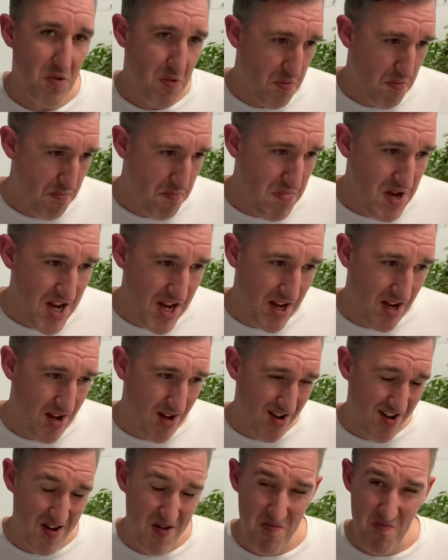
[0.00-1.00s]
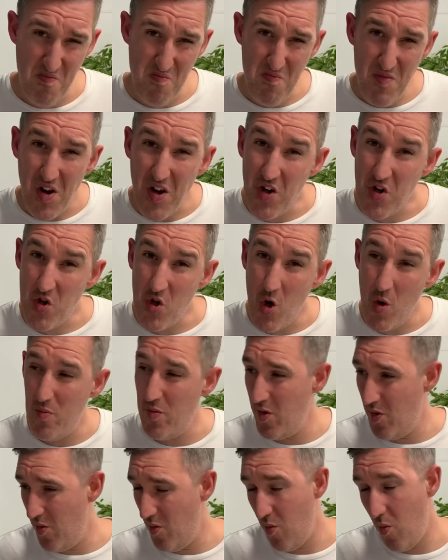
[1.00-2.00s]
me and my job
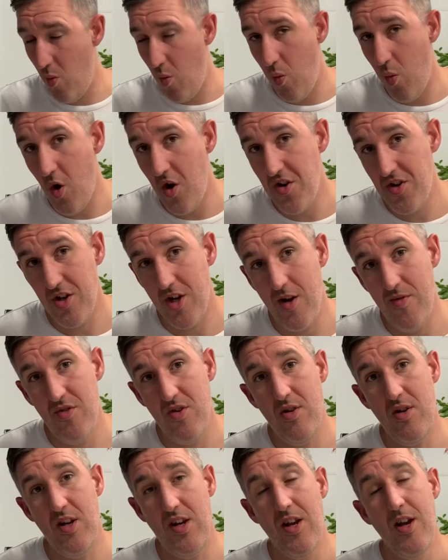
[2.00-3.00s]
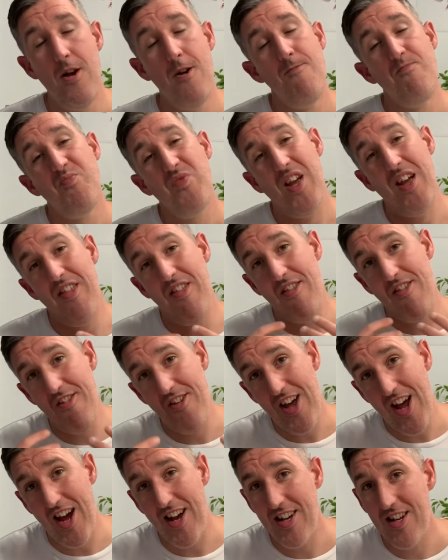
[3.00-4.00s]
and what I'm doing? And
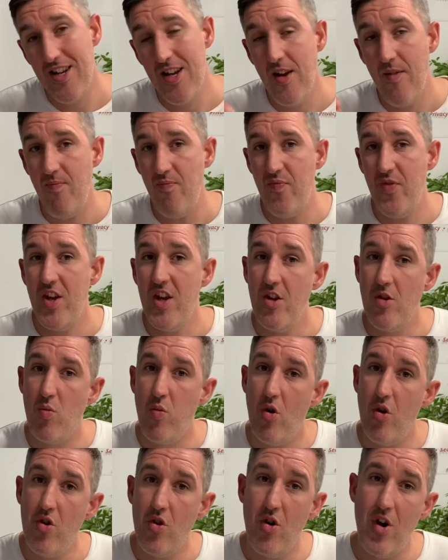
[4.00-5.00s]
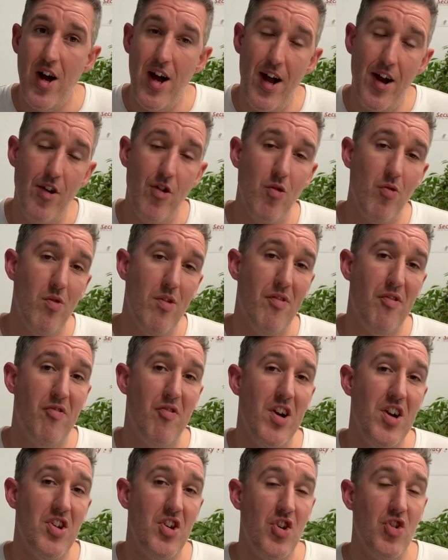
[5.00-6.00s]
that is what your annual
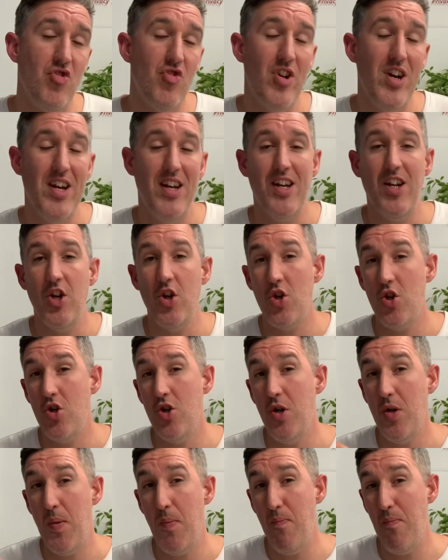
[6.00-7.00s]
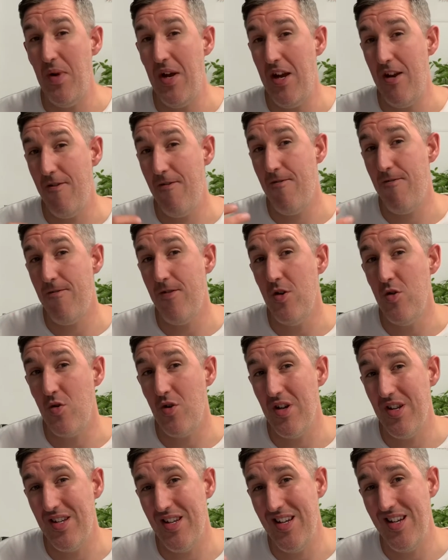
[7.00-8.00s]
refresher training should be
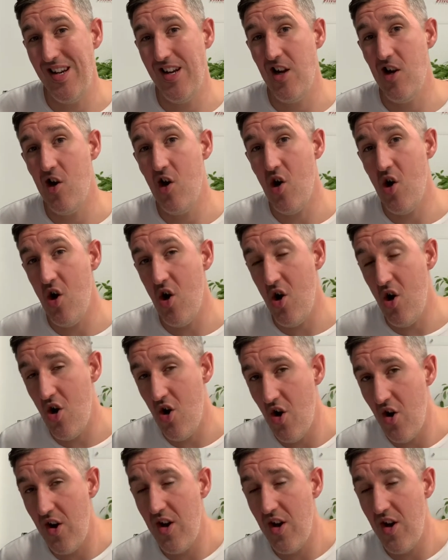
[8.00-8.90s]
focusing on.